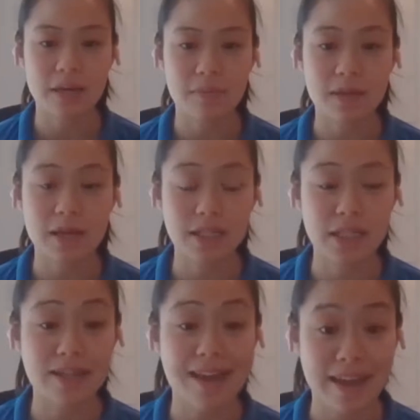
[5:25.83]
because it's
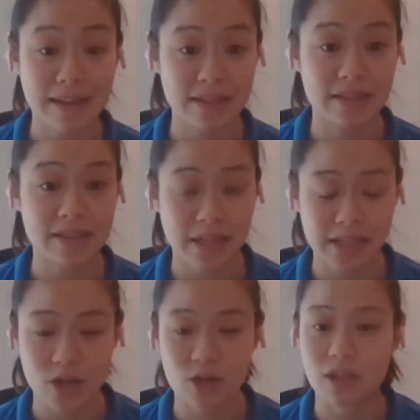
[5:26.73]
a hand and
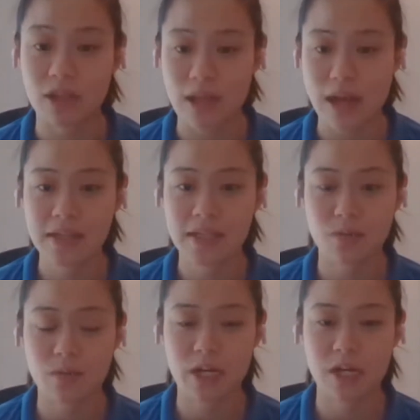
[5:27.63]
dexterity class,
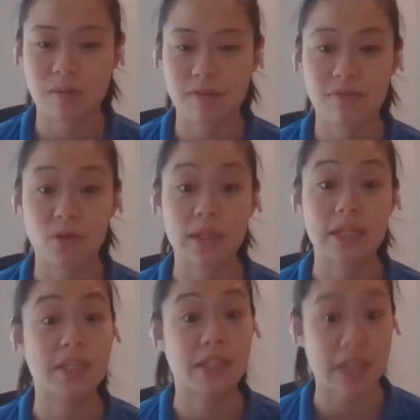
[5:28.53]
we're going to be fully
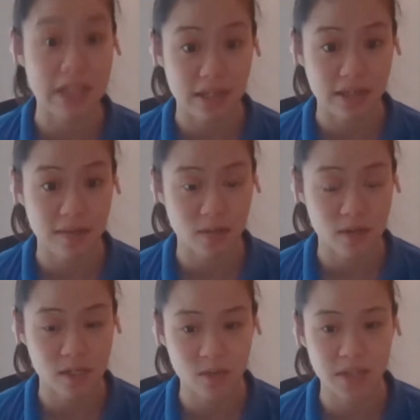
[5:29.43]
seated. So there's
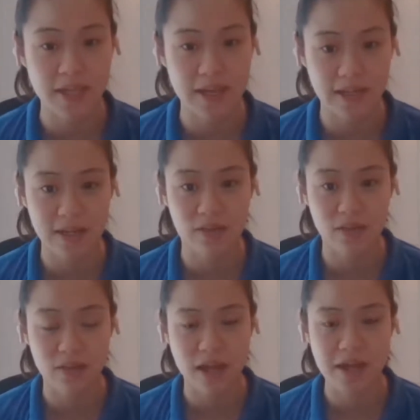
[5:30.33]
no standing in the
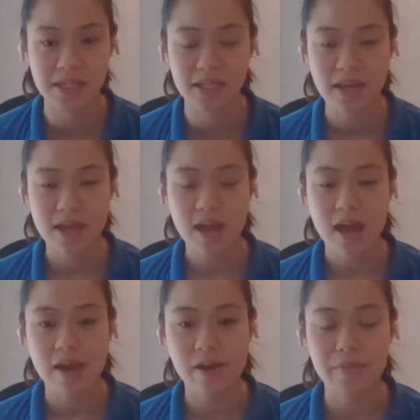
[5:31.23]
class.
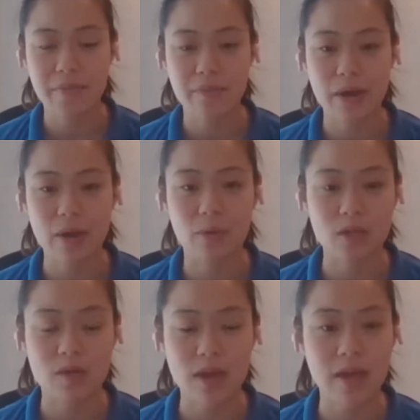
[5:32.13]
But what you
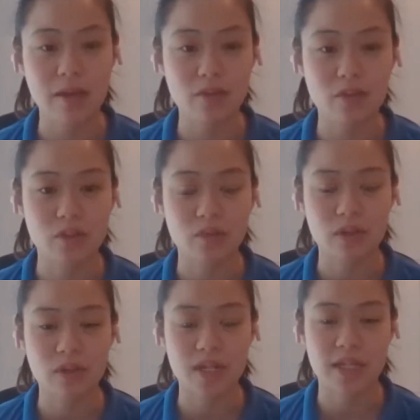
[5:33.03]
can do when
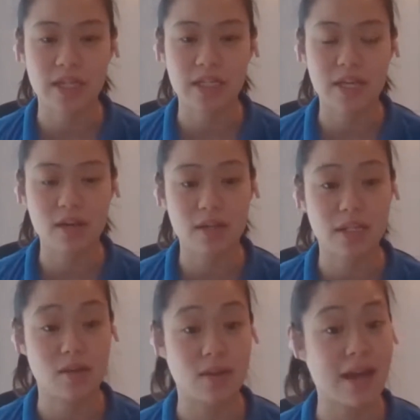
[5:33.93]
you're sitting down is
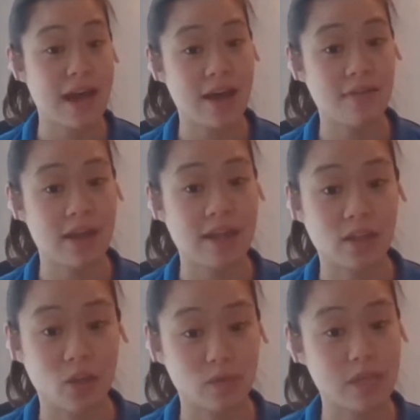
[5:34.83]
you can have a
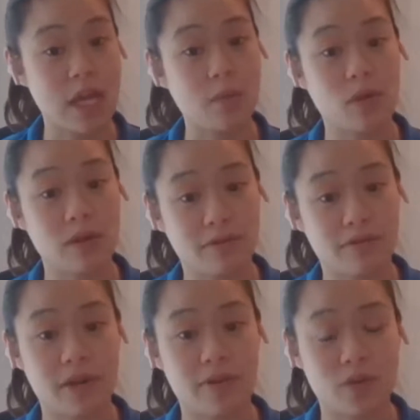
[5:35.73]
little table in
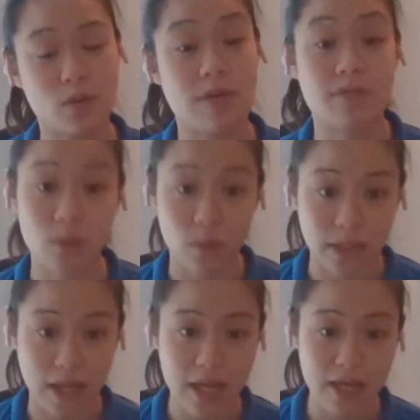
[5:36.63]
front of you if you would
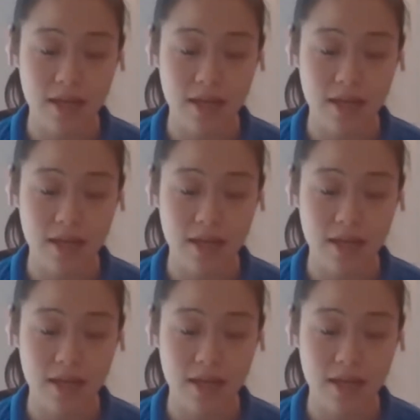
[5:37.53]
like